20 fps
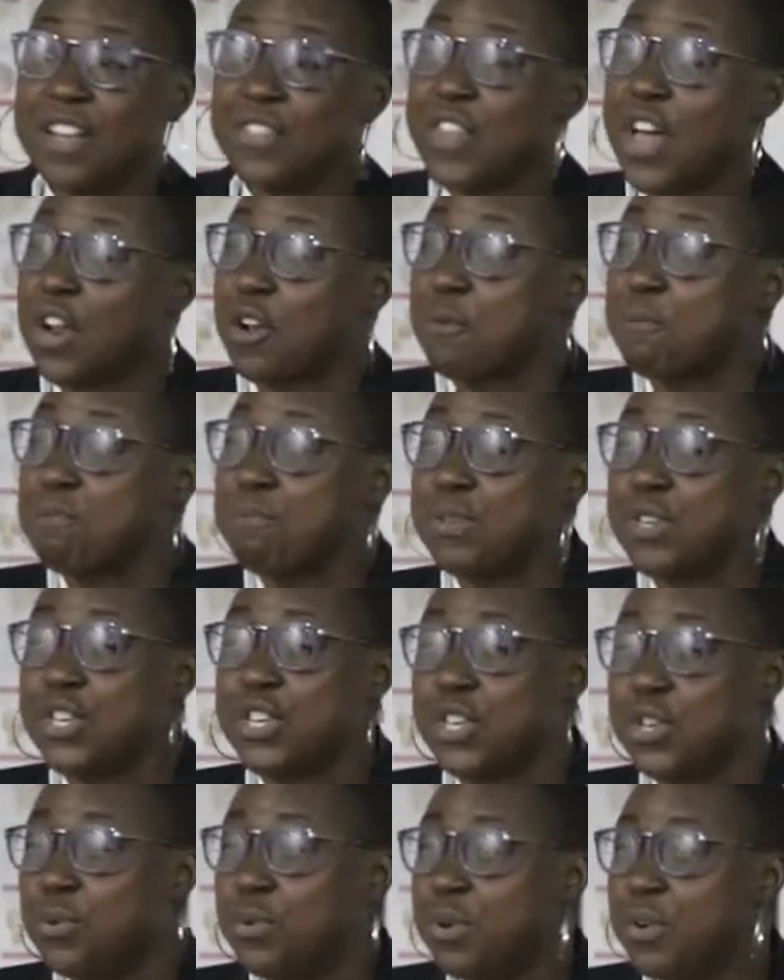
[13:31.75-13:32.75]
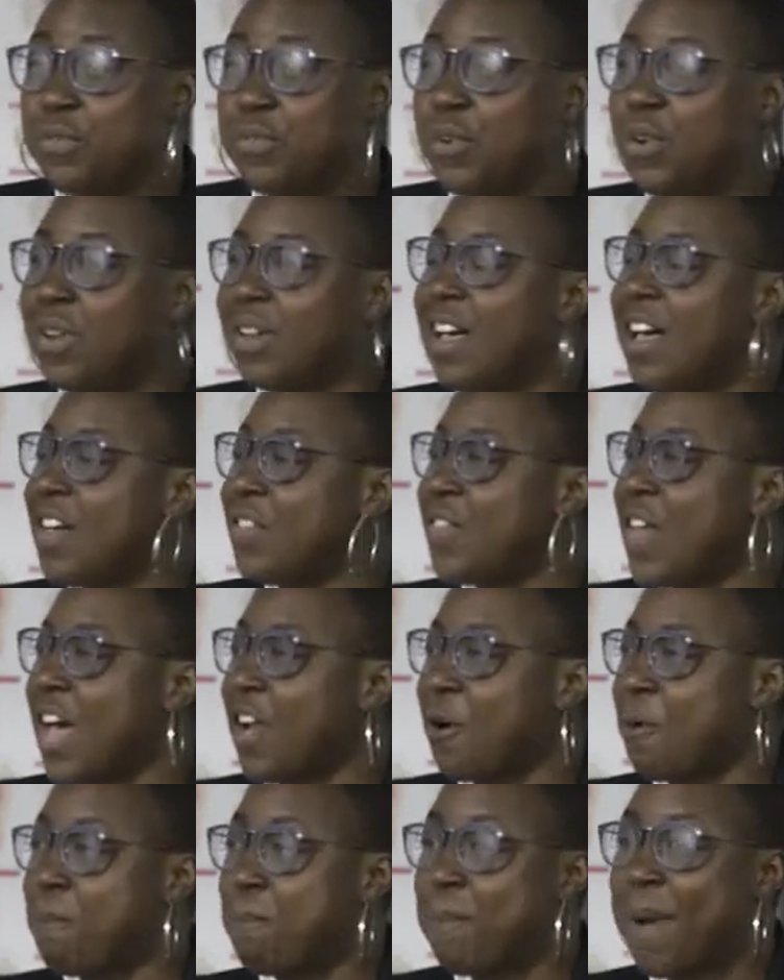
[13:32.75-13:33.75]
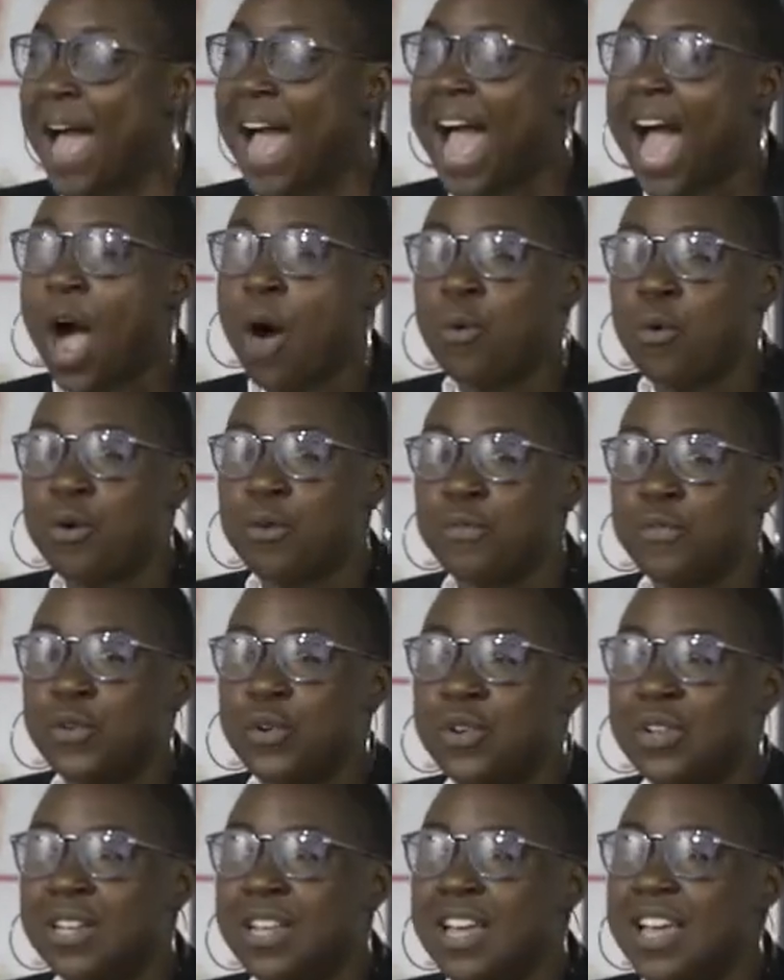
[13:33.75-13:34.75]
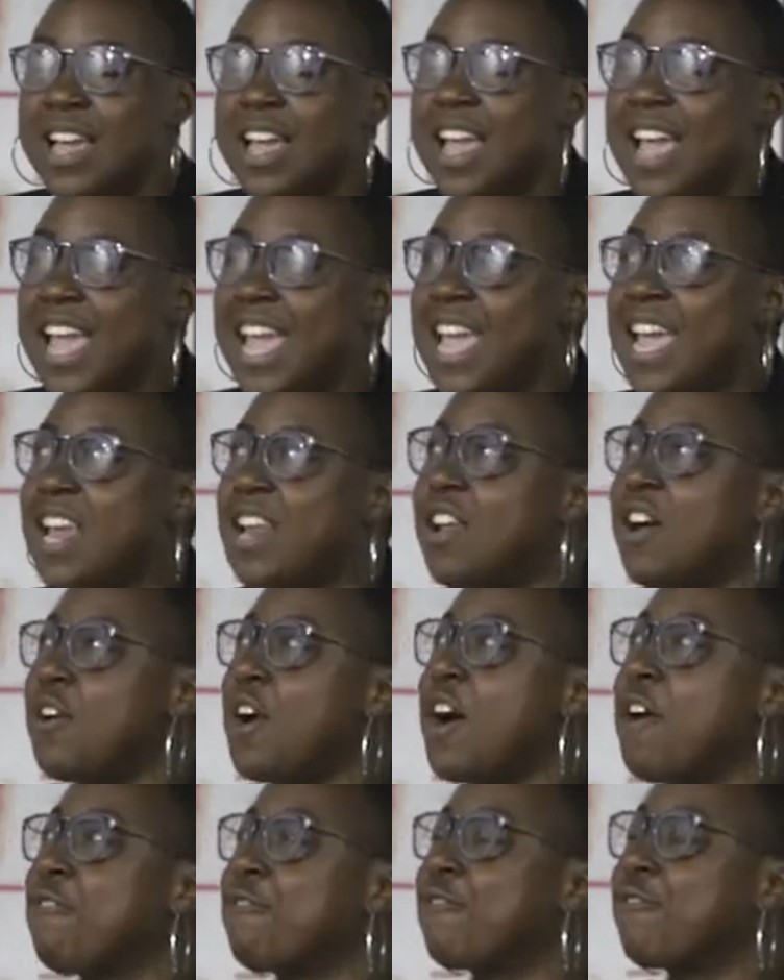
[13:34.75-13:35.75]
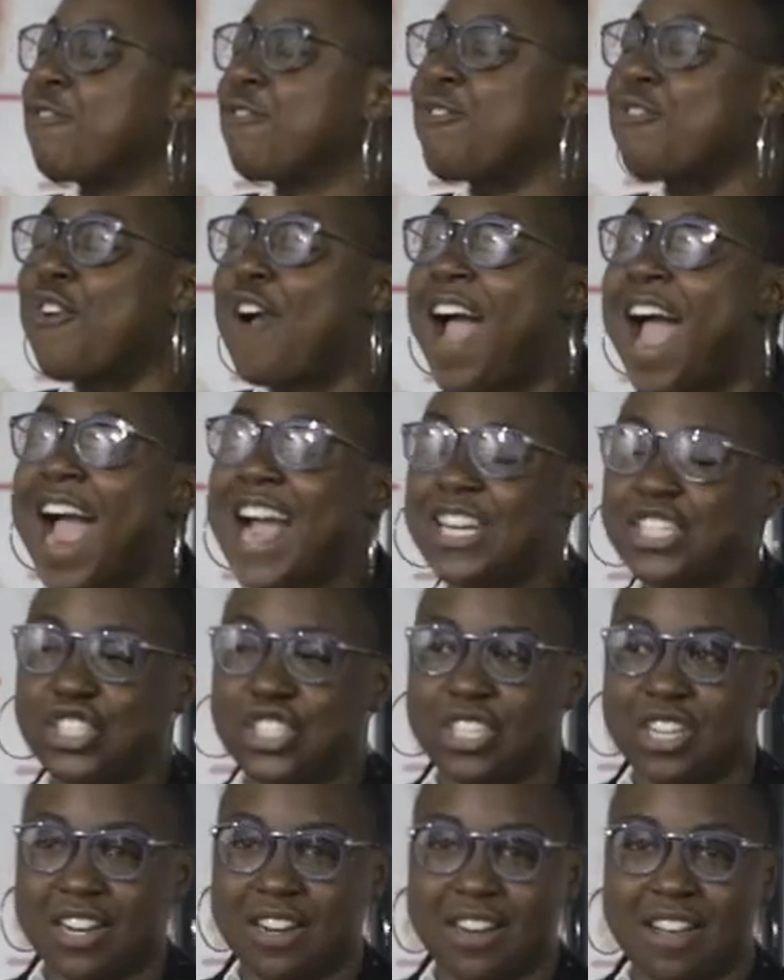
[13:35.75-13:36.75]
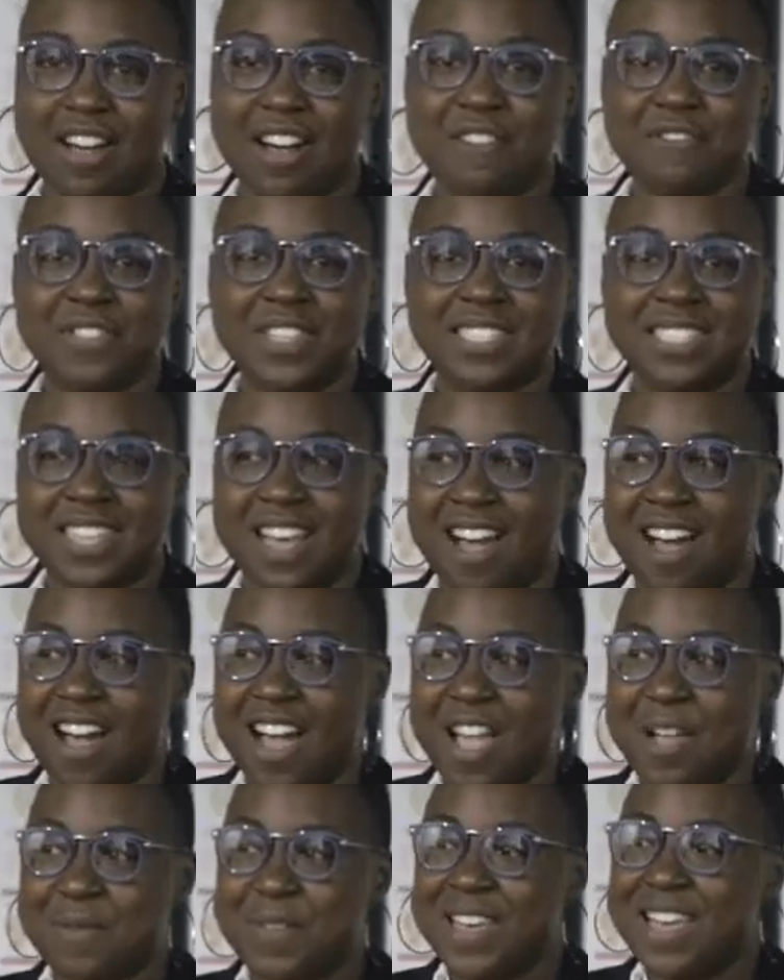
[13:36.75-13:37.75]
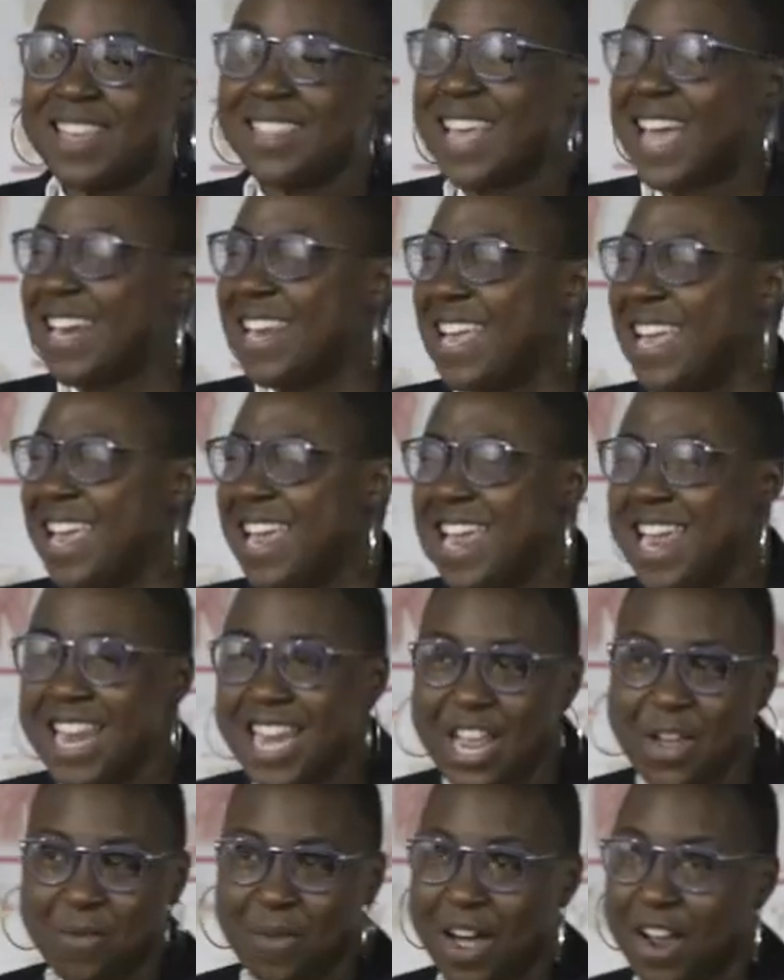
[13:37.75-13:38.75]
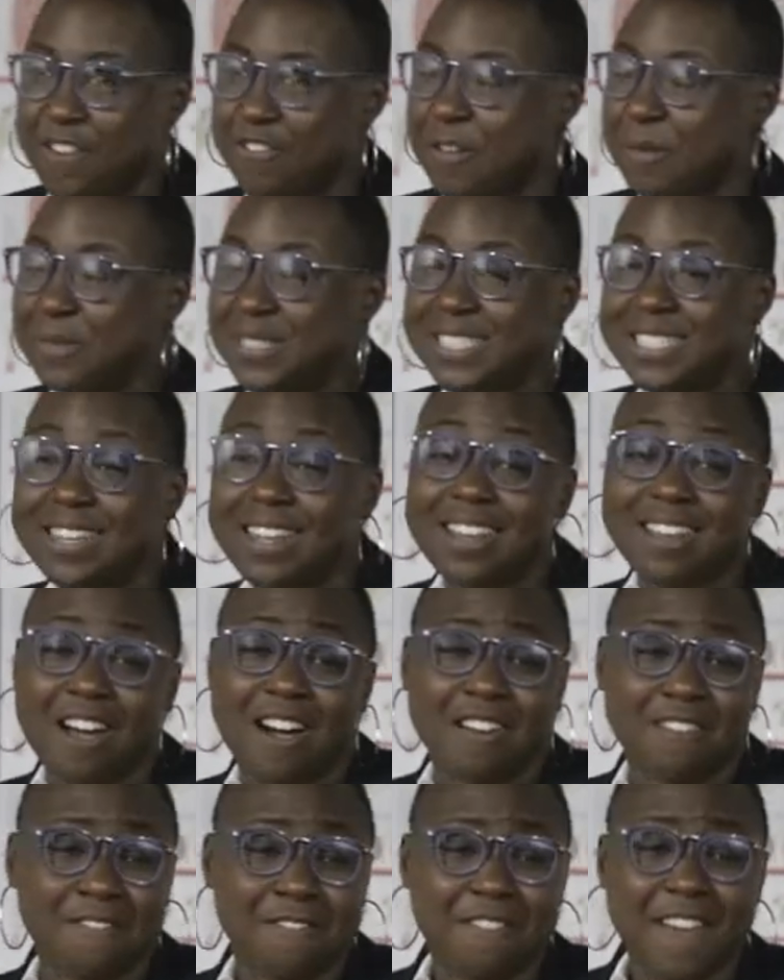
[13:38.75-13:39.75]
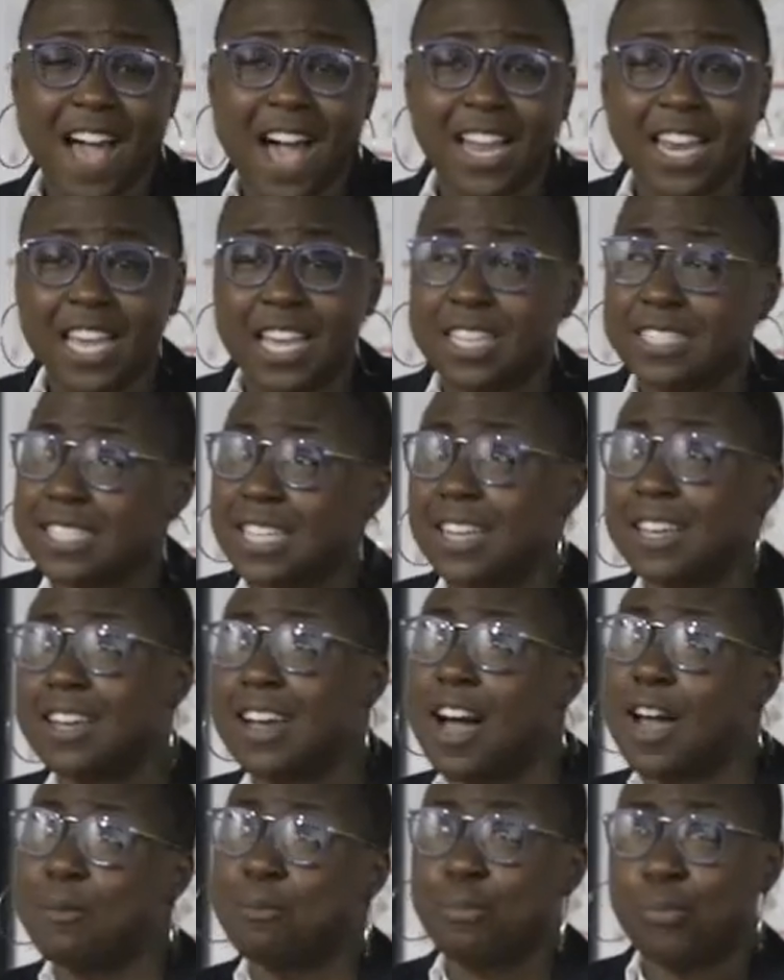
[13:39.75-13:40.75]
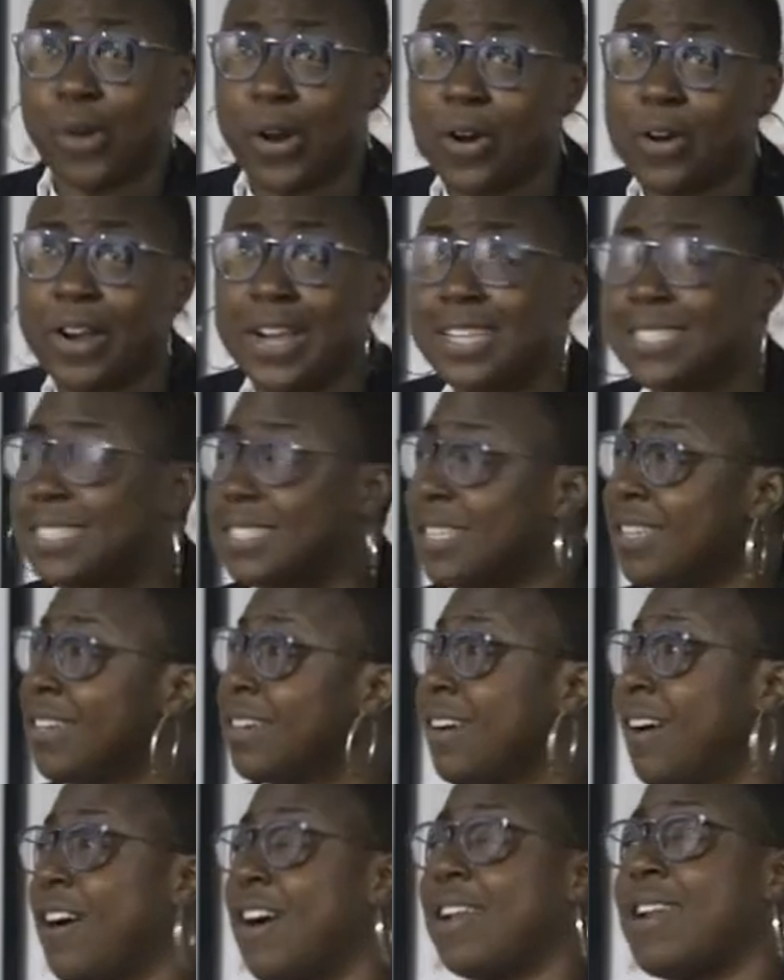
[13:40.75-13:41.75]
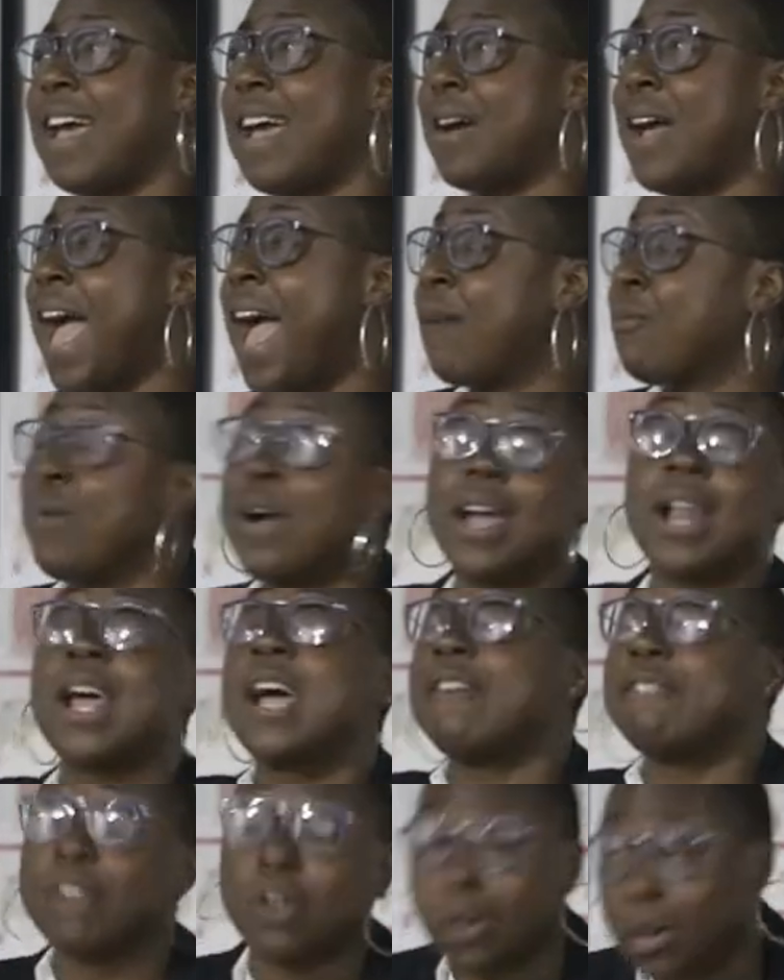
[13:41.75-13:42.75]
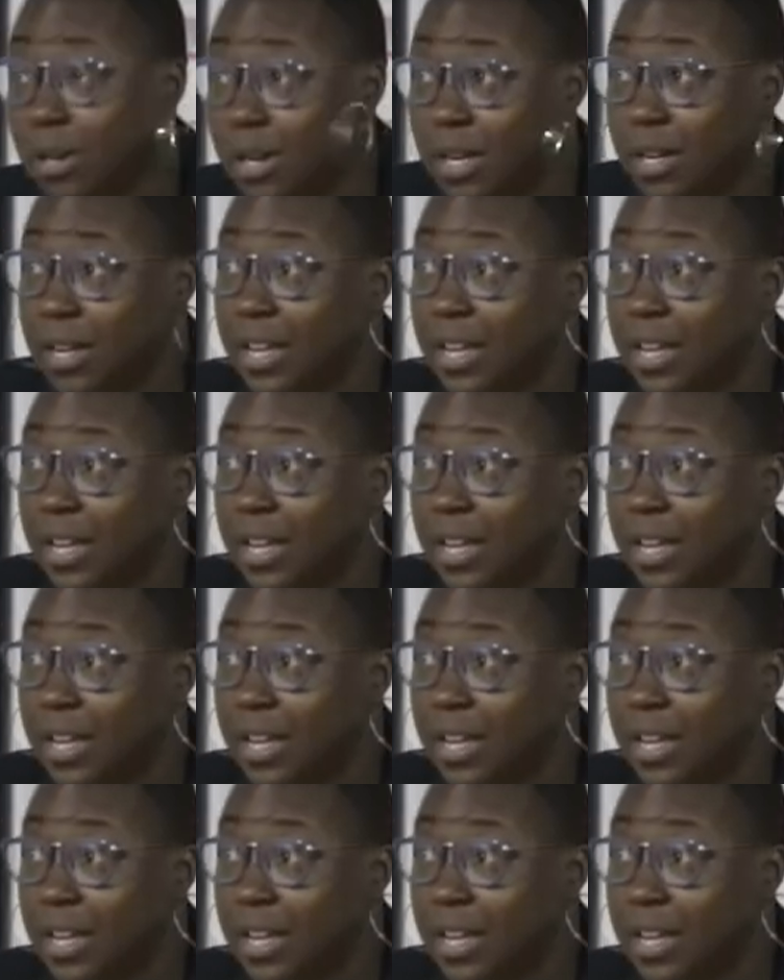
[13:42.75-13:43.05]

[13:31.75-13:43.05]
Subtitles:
that are beautiful, that are powerful in a fraction of the time that anyone from Silicon Valley, Silicon Prairie, Silicon whatever,